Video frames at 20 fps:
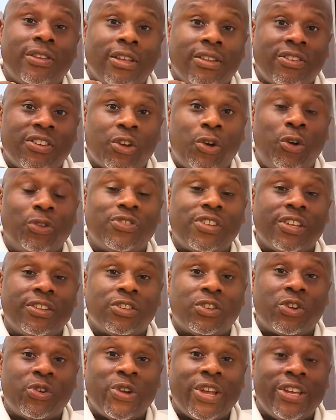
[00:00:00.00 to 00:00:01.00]
as a
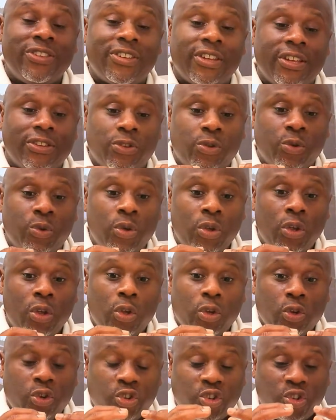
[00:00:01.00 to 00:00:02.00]
content creator, to
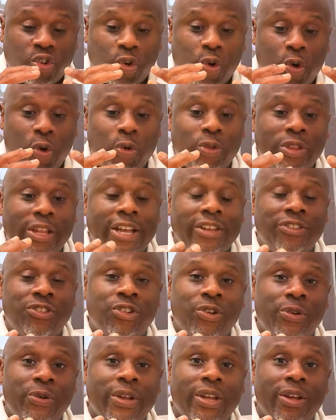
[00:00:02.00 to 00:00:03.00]
show
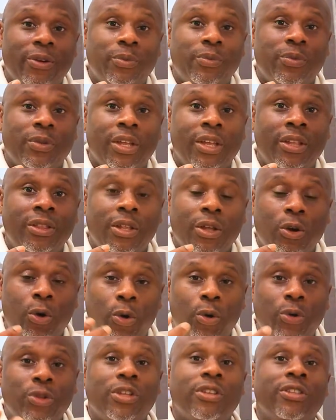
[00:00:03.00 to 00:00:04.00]
Nigeria in
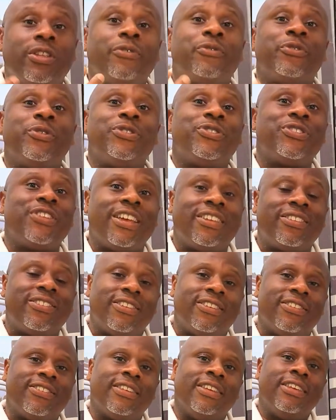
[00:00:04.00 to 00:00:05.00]
all the different
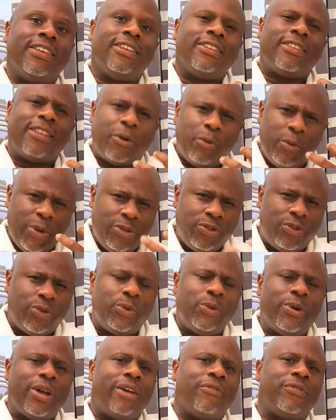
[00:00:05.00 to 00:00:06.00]
sectors that we
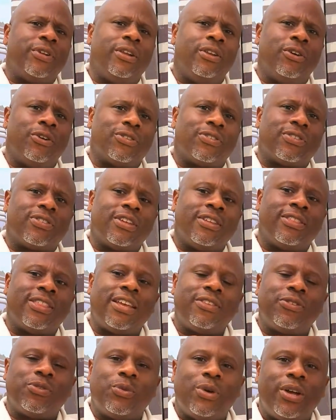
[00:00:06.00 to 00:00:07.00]
do have a lot. And
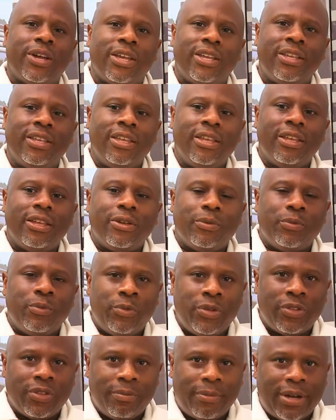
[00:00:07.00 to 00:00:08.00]
that's why
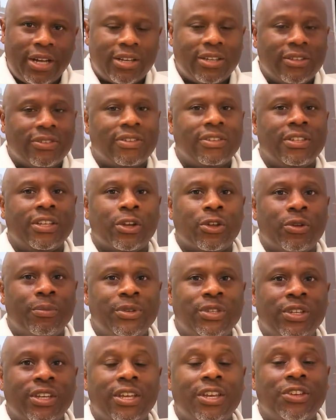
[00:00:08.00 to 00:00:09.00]
with the marketing and
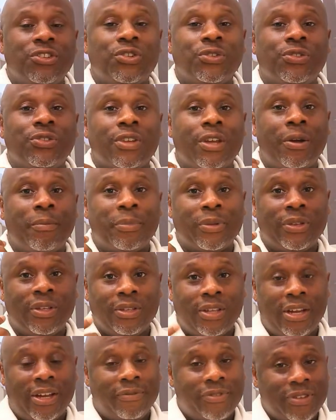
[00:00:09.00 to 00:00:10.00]
communications company
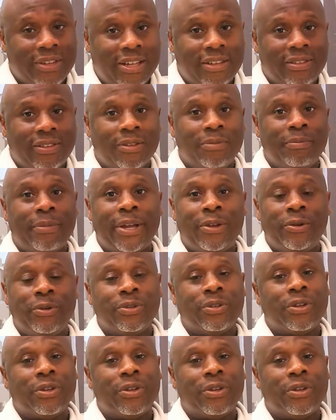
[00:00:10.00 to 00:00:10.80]
that I've started, my own